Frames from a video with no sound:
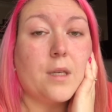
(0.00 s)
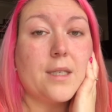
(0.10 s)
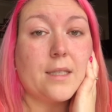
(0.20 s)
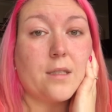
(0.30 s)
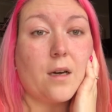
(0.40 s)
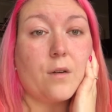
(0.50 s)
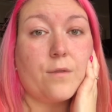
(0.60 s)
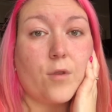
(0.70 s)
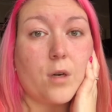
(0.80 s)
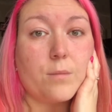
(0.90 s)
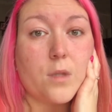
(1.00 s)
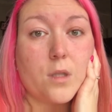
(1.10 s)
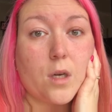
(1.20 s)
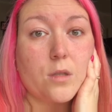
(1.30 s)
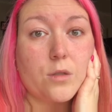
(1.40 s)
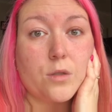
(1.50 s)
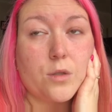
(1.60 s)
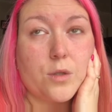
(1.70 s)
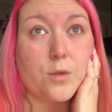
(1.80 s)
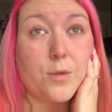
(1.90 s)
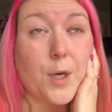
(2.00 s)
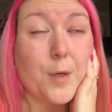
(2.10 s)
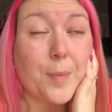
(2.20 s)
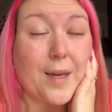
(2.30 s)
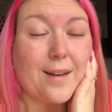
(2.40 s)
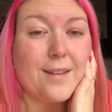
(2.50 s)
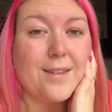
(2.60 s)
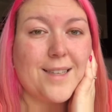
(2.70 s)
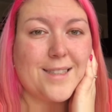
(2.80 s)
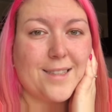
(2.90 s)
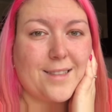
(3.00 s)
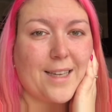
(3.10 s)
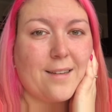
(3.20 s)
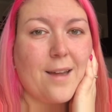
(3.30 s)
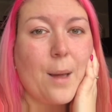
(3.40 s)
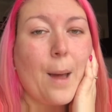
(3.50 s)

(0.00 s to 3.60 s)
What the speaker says: Nadia from Yarn Utopia has done it.